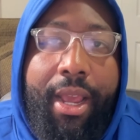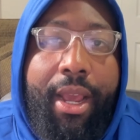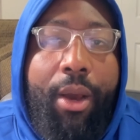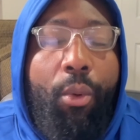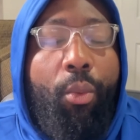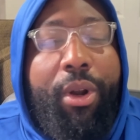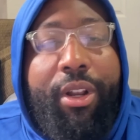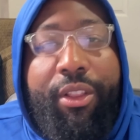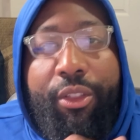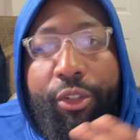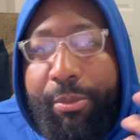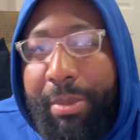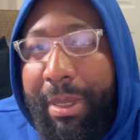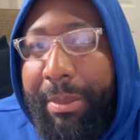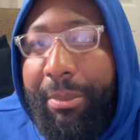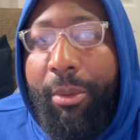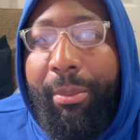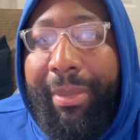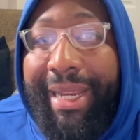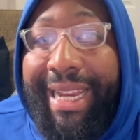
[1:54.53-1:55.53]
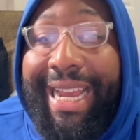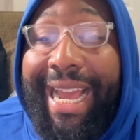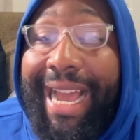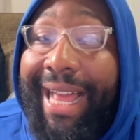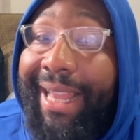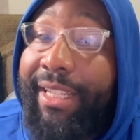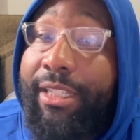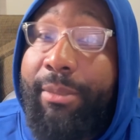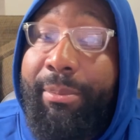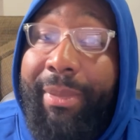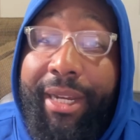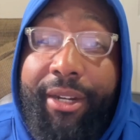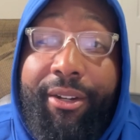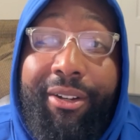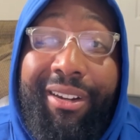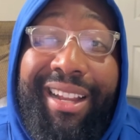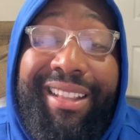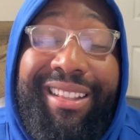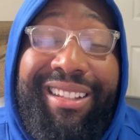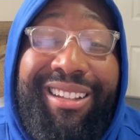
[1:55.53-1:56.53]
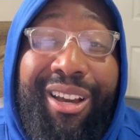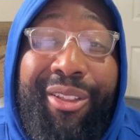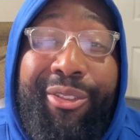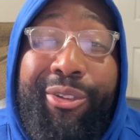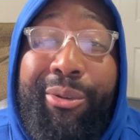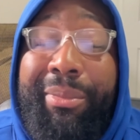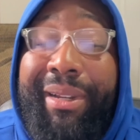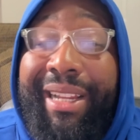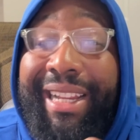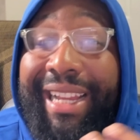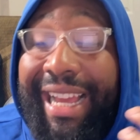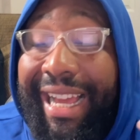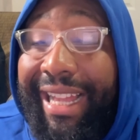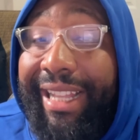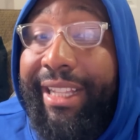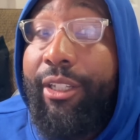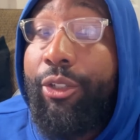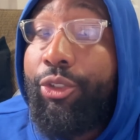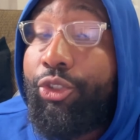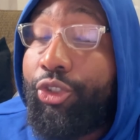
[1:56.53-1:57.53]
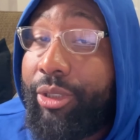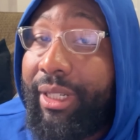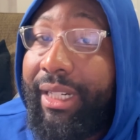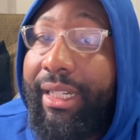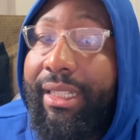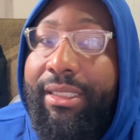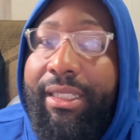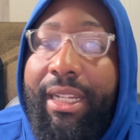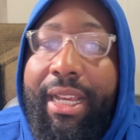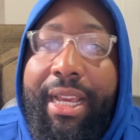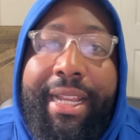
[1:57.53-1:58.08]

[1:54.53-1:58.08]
One of those people being Alex Becker and the other being Elio Trades.